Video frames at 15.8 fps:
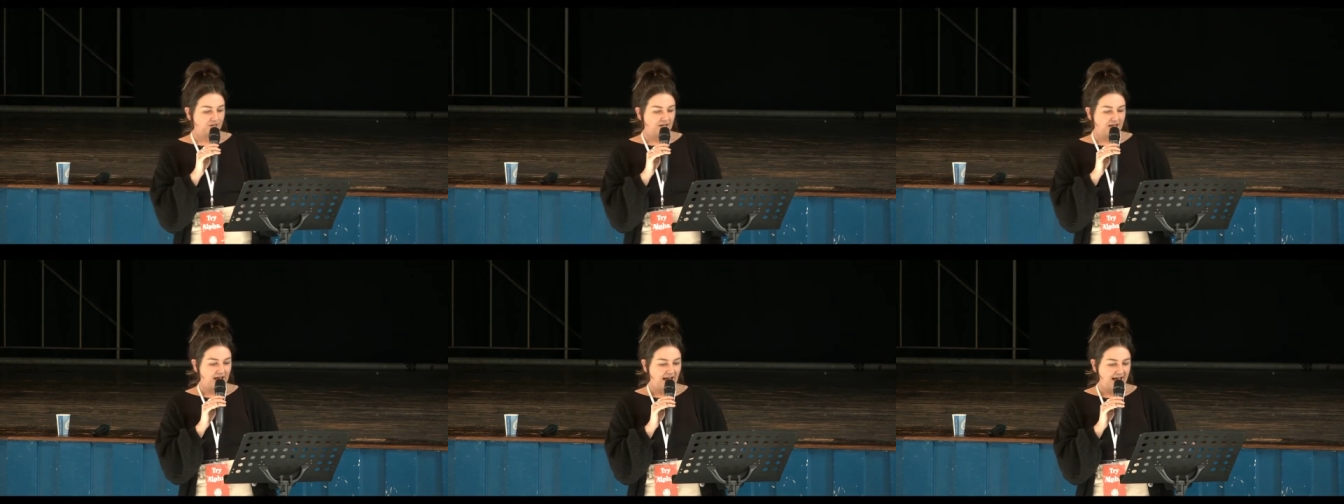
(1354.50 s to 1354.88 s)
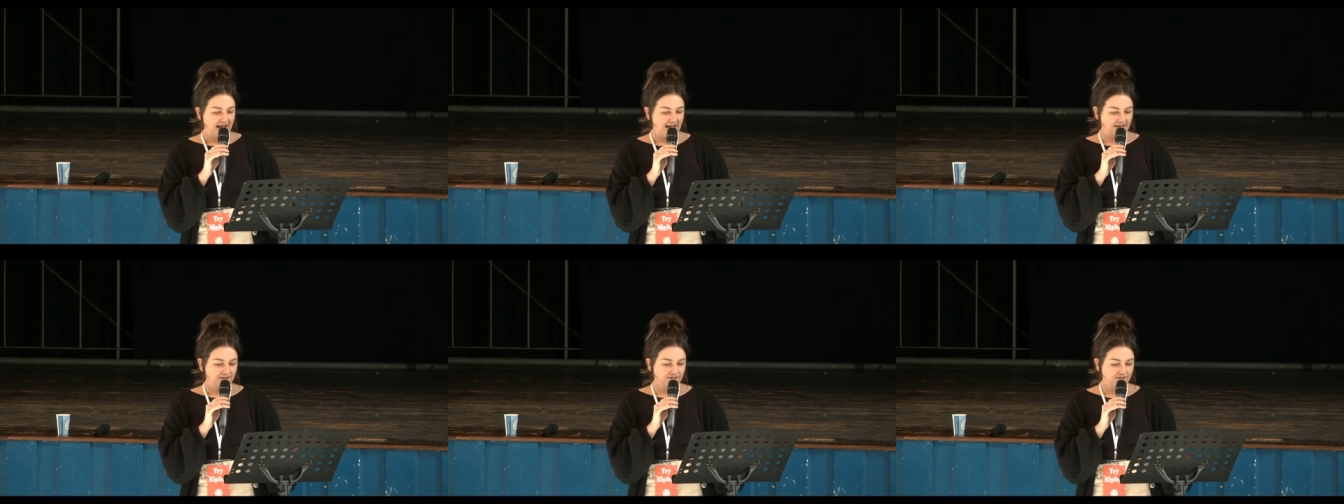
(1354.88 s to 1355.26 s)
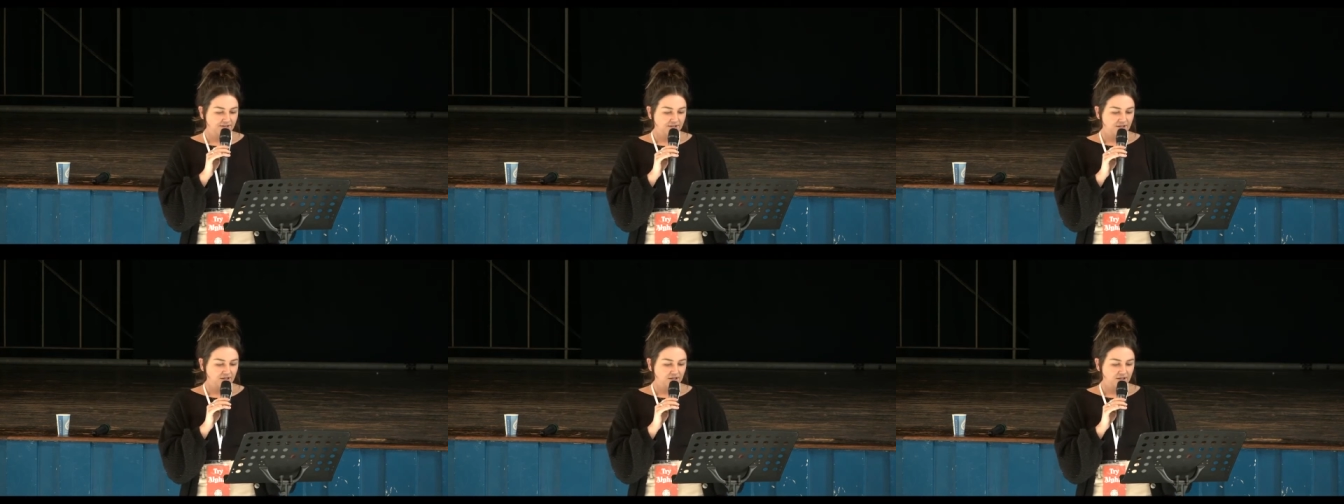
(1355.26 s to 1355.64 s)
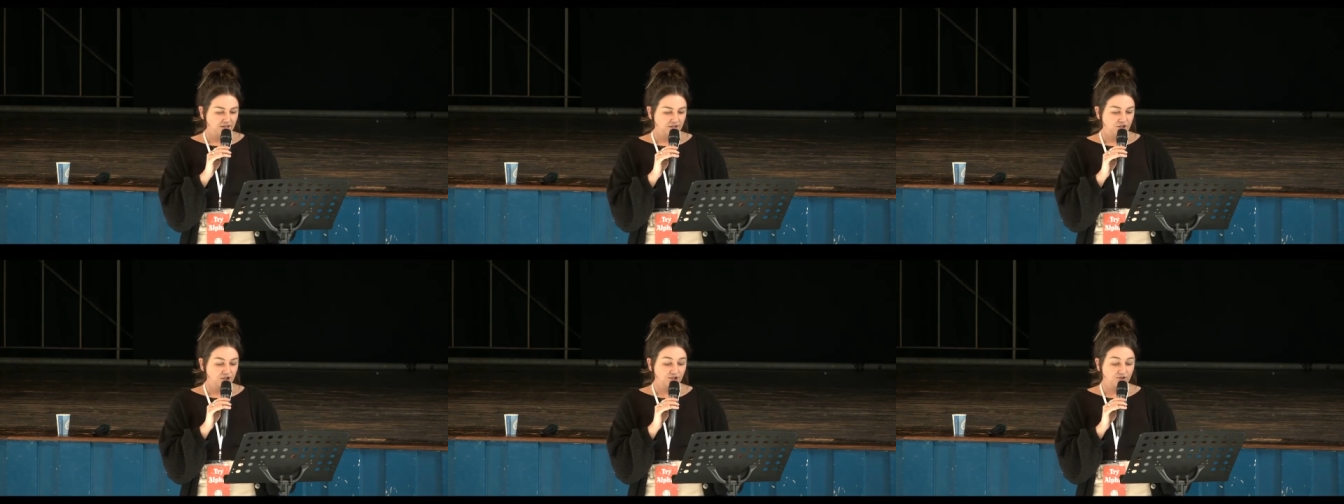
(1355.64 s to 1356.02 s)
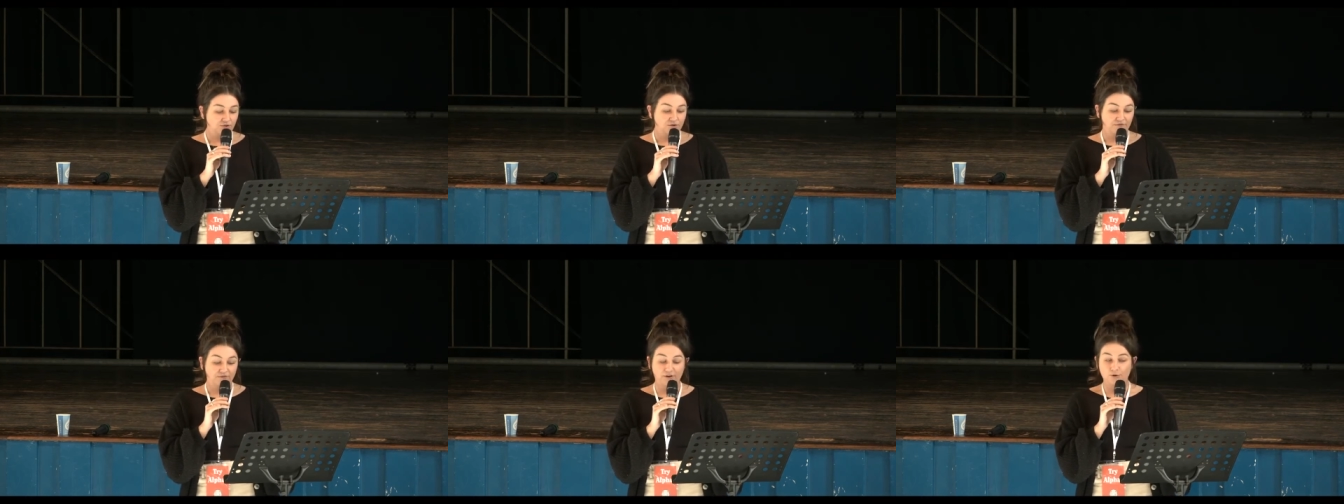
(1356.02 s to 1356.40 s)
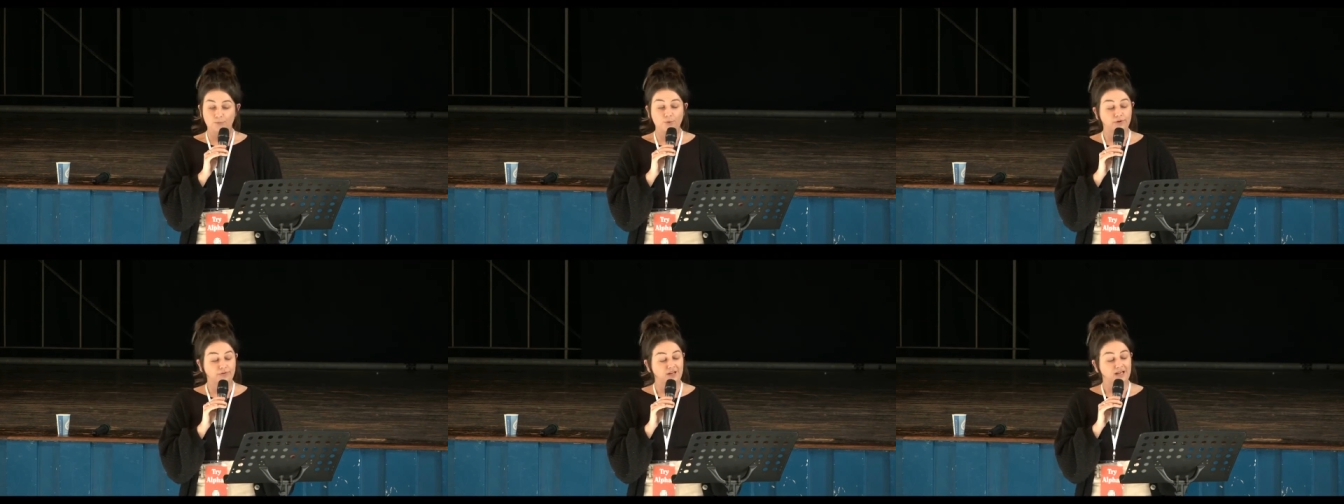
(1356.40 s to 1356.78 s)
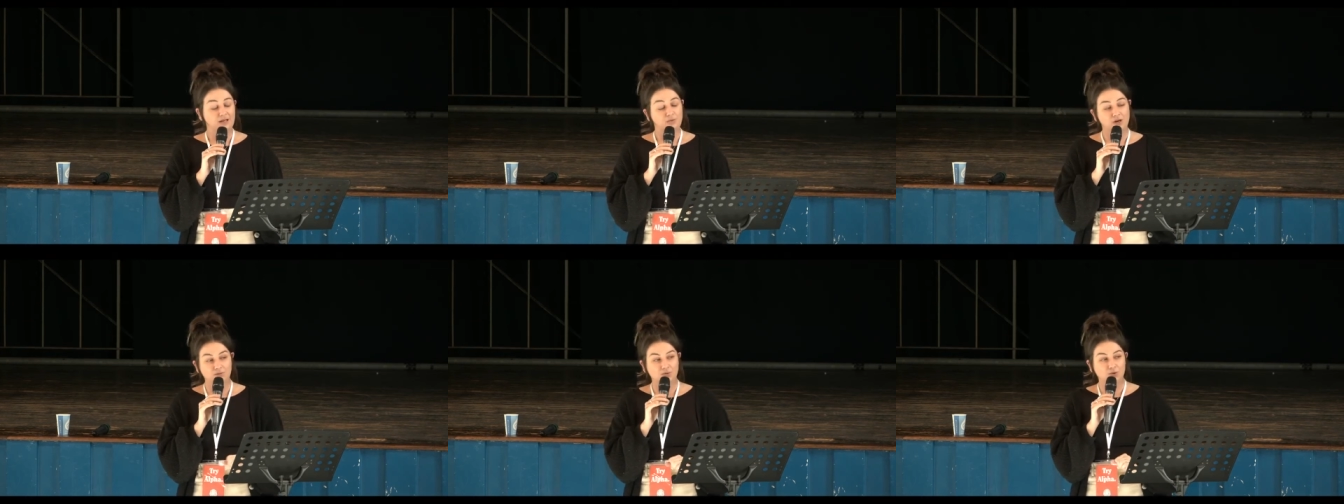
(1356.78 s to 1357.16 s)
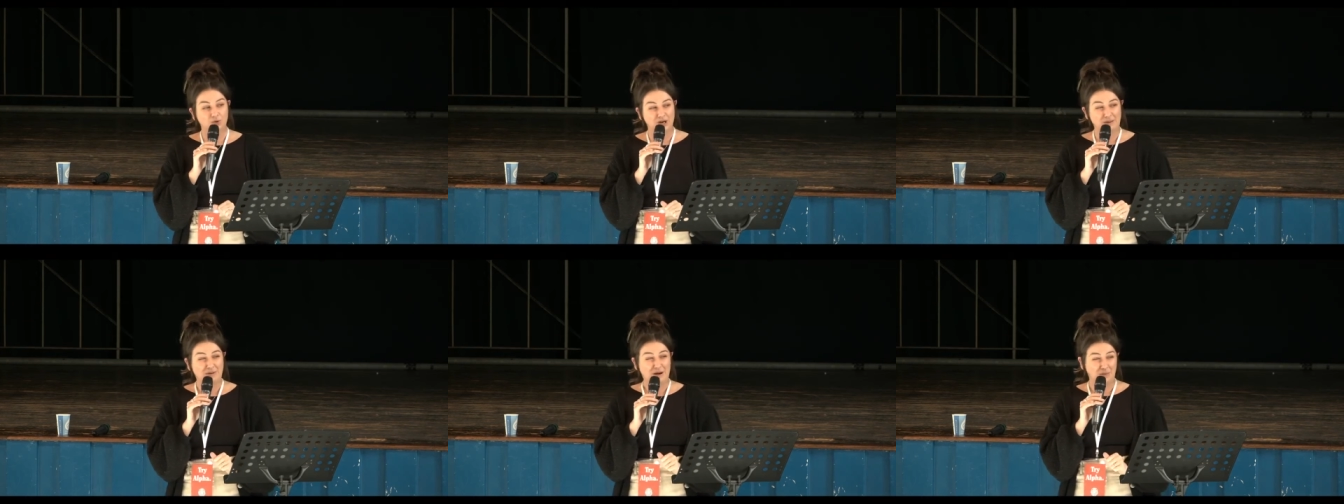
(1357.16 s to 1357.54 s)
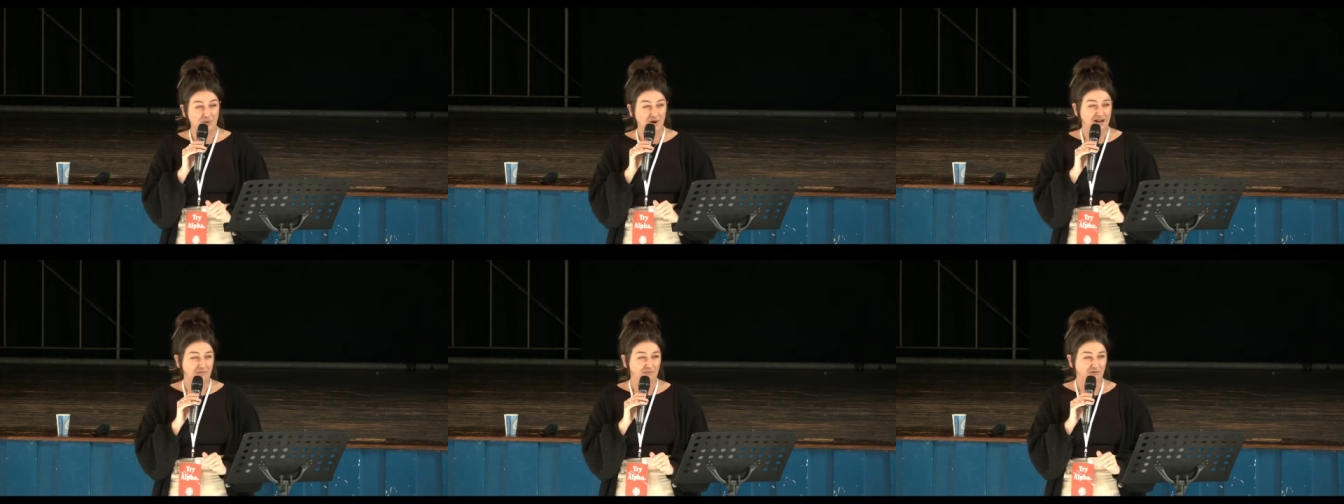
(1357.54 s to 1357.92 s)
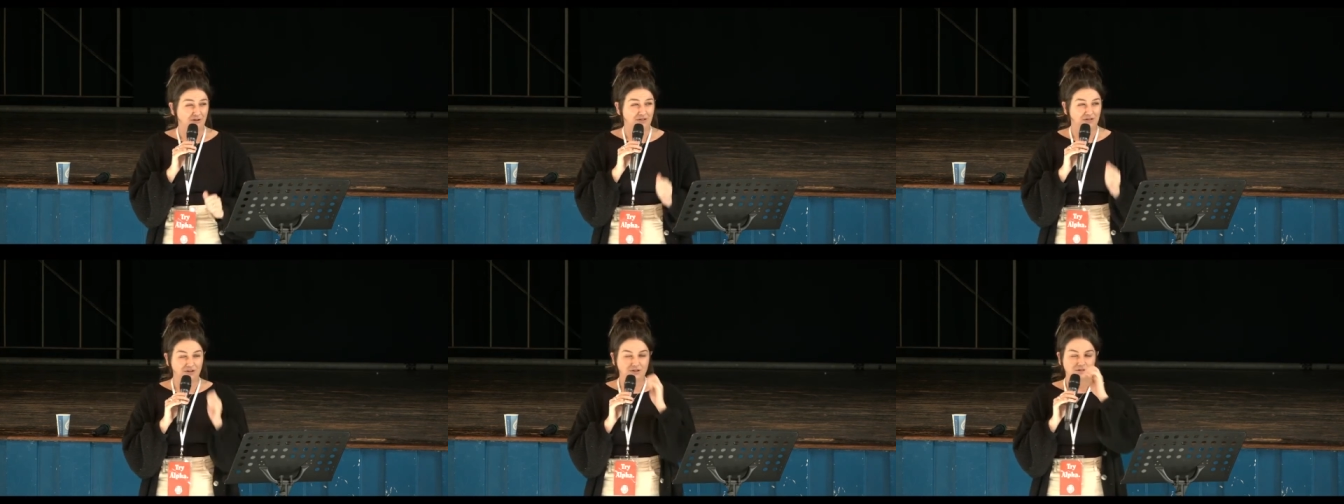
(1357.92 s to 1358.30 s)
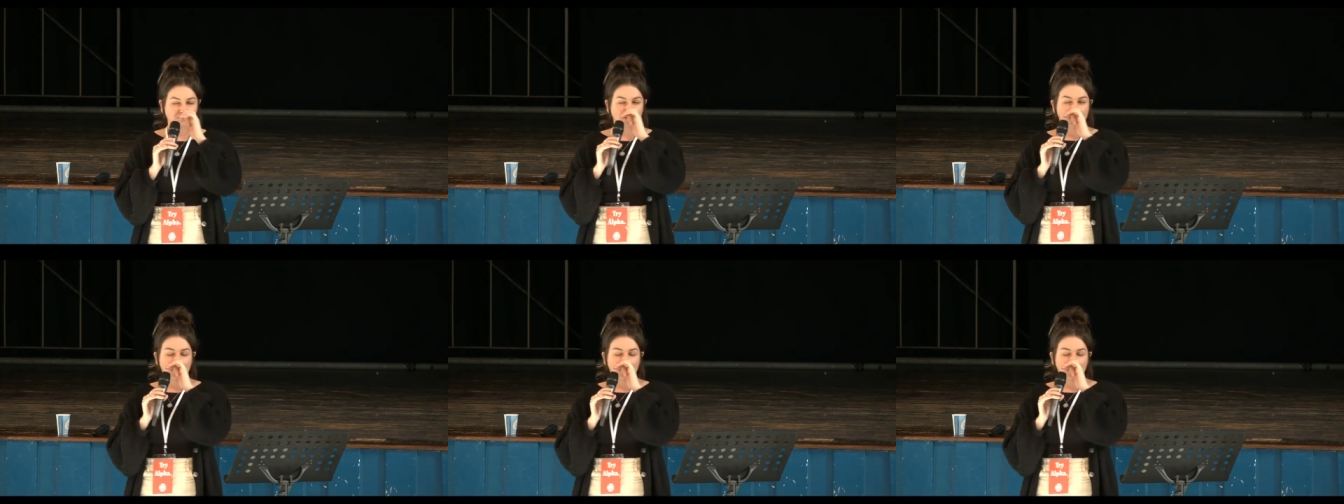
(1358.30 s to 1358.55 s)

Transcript: and just on the final point, really, while I'm talking about praying for others,